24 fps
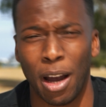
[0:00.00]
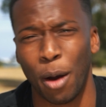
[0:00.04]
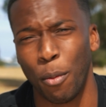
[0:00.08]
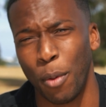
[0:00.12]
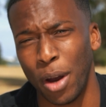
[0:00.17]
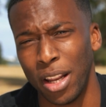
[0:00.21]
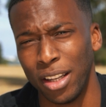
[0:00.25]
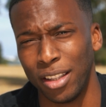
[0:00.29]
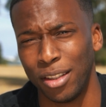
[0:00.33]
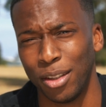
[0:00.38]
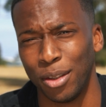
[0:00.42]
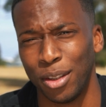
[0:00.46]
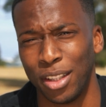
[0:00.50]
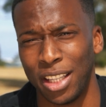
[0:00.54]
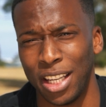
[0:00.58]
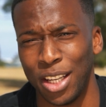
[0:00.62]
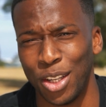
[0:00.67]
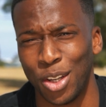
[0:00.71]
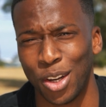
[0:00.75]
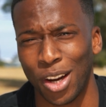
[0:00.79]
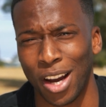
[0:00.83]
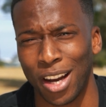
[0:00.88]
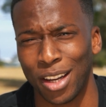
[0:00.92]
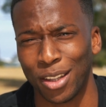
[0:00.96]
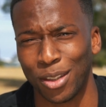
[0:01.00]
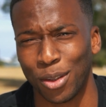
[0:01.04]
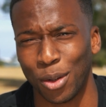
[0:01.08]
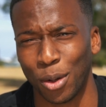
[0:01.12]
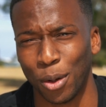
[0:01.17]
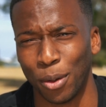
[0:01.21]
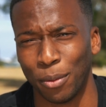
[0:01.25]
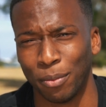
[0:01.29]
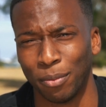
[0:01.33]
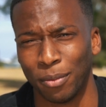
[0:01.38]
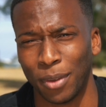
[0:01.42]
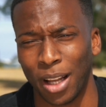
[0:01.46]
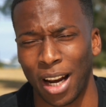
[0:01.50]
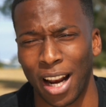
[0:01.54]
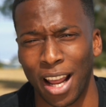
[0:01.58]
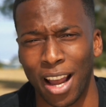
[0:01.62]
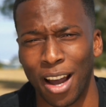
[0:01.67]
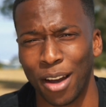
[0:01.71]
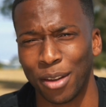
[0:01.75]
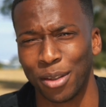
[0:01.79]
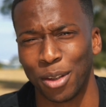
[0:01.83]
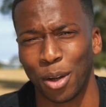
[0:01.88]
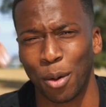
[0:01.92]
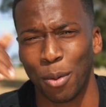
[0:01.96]
I went to the DJI store and I
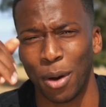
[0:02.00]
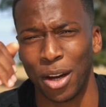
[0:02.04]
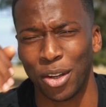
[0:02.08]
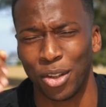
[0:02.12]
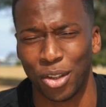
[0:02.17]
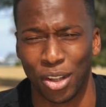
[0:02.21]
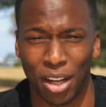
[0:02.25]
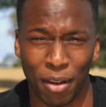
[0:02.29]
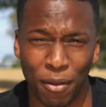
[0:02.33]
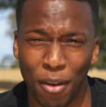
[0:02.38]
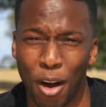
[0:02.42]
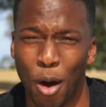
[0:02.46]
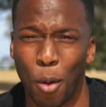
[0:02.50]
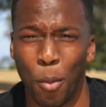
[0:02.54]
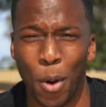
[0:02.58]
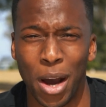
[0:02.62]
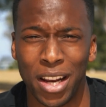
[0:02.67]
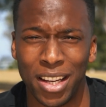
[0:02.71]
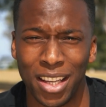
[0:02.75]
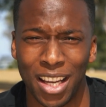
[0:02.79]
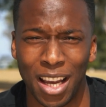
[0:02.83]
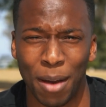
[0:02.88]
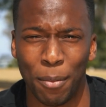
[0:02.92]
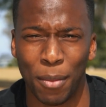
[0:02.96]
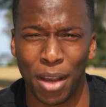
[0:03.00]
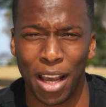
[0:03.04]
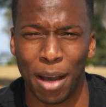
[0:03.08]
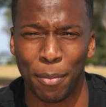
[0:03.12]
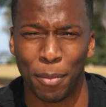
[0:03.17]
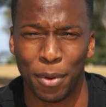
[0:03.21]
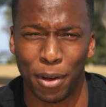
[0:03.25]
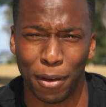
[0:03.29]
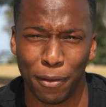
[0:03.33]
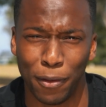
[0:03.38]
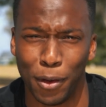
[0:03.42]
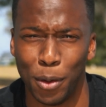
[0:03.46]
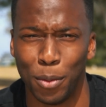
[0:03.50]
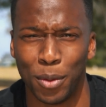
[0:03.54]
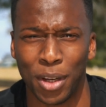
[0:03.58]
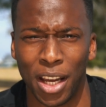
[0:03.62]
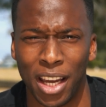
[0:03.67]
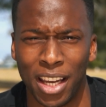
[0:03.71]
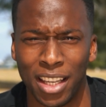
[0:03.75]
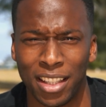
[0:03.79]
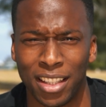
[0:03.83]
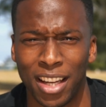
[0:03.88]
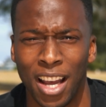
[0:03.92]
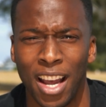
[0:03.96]
asked the question, "I've got a wedding coming up in a few
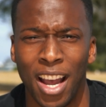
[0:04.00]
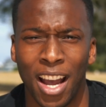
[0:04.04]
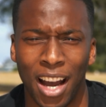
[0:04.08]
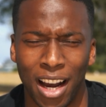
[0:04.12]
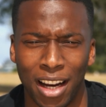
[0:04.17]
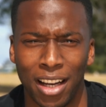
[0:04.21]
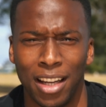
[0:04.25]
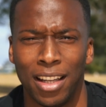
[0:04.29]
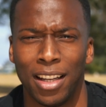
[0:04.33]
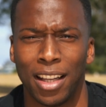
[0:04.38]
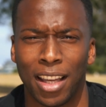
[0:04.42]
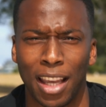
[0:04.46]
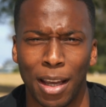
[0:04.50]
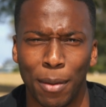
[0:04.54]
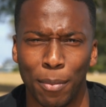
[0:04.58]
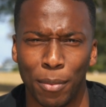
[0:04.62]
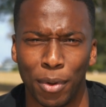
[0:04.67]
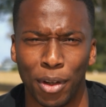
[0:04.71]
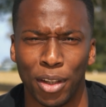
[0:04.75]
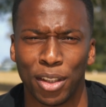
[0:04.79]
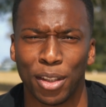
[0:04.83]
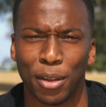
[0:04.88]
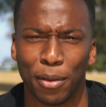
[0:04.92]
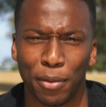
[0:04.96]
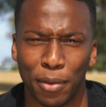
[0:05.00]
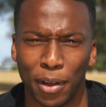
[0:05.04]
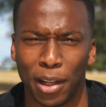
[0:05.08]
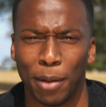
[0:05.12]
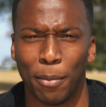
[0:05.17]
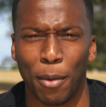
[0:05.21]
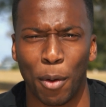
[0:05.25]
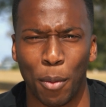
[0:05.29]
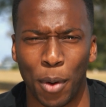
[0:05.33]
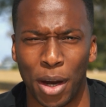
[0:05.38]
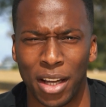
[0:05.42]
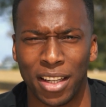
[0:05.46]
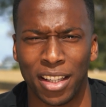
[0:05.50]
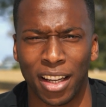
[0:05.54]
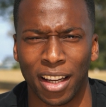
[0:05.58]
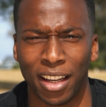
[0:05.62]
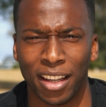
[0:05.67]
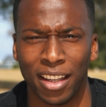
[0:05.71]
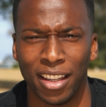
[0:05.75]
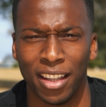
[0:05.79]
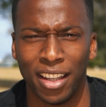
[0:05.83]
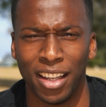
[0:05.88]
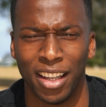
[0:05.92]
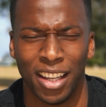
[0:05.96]
days. I need a gimbal to film a wedding."
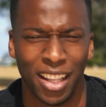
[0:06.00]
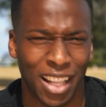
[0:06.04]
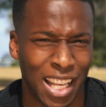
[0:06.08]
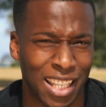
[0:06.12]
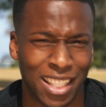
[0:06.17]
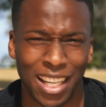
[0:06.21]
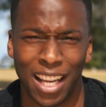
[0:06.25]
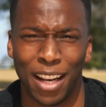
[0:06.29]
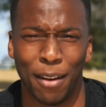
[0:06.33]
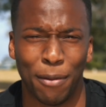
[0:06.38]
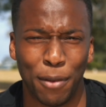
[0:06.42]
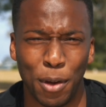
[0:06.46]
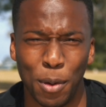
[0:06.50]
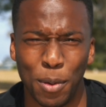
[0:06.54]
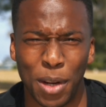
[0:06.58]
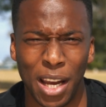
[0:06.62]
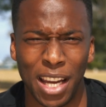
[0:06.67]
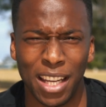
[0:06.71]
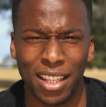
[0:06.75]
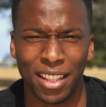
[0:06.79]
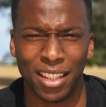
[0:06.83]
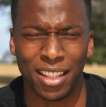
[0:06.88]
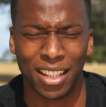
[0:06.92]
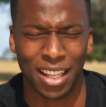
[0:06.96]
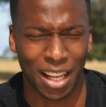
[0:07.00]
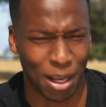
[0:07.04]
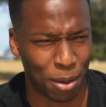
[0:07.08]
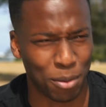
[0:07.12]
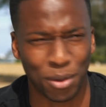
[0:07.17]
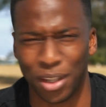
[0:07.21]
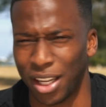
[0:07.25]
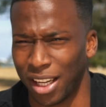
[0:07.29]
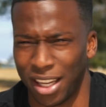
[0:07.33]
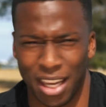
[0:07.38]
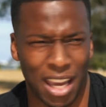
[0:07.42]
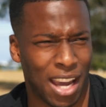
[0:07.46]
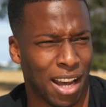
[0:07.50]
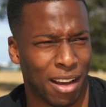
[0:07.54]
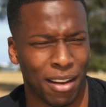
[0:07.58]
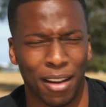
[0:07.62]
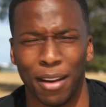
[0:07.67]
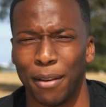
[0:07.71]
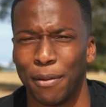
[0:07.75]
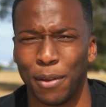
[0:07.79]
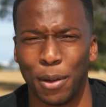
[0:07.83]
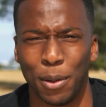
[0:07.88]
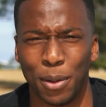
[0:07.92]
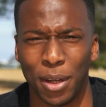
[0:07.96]
They said, "A few days?" I was like, "Yeah,
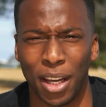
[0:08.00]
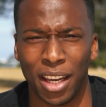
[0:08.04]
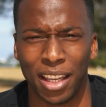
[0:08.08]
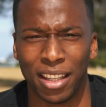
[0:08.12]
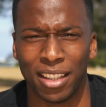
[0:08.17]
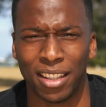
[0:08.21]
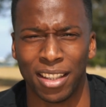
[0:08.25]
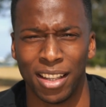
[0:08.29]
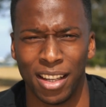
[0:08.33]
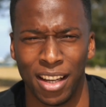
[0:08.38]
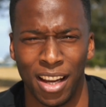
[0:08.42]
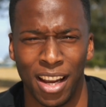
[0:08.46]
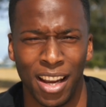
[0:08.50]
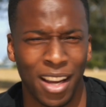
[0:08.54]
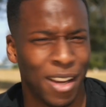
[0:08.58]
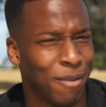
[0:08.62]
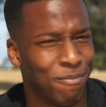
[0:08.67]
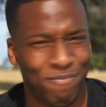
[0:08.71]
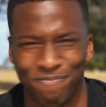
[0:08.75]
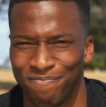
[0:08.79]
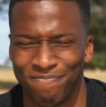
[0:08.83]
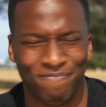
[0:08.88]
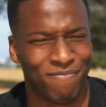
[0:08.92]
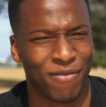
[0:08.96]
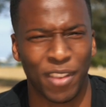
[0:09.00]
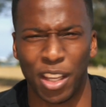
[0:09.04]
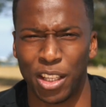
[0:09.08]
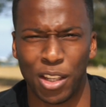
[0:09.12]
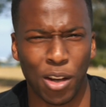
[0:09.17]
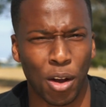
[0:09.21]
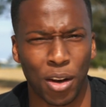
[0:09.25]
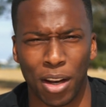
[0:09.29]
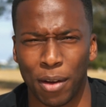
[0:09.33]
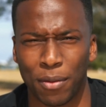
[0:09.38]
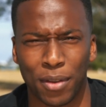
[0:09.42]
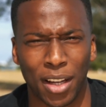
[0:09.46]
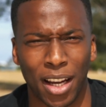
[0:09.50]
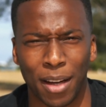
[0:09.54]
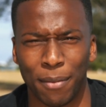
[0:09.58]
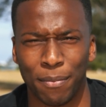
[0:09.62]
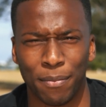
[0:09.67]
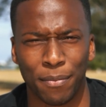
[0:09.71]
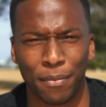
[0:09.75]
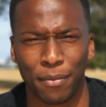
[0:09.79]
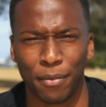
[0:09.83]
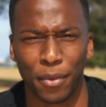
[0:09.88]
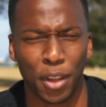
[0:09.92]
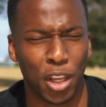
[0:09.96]
a few days. It's not enough time.
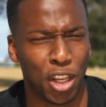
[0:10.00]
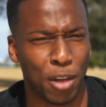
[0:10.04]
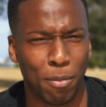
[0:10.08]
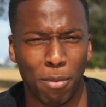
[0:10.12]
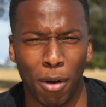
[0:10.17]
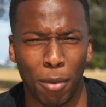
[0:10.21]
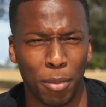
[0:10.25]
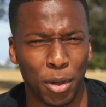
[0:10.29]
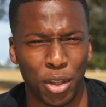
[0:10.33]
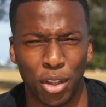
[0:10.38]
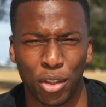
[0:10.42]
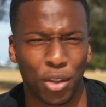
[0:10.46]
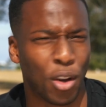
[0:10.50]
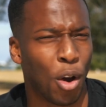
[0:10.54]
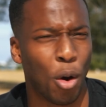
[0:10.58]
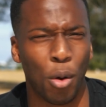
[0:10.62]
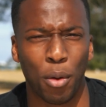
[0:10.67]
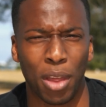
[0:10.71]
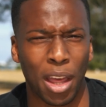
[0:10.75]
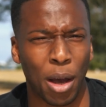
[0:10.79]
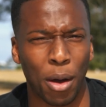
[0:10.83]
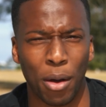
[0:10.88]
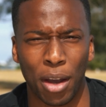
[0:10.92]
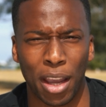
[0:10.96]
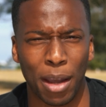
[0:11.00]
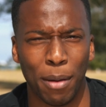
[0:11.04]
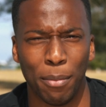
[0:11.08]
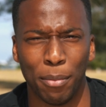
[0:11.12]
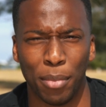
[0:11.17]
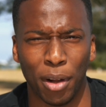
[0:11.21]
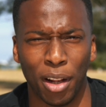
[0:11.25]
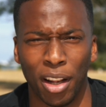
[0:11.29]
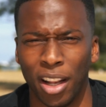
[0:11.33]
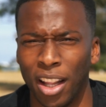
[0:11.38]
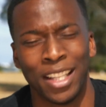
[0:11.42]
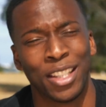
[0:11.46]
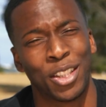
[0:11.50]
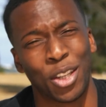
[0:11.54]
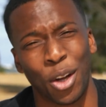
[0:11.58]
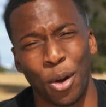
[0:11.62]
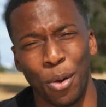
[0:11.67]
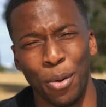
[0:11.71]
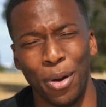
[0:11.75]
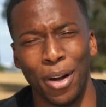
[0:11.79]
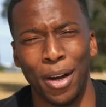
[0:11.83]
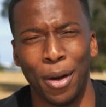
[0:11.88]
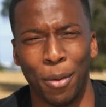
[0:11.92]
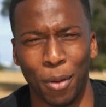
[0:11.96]
You should probably just go without a gimbal."
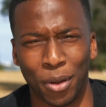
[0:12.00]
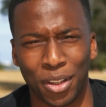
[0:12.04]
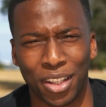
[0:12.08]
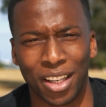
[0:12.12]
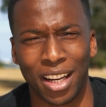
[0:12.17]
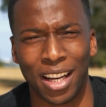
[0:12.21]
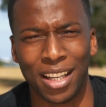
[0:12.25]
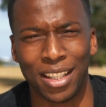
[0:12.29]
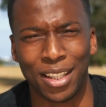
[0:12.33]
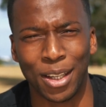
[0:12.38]
So what did I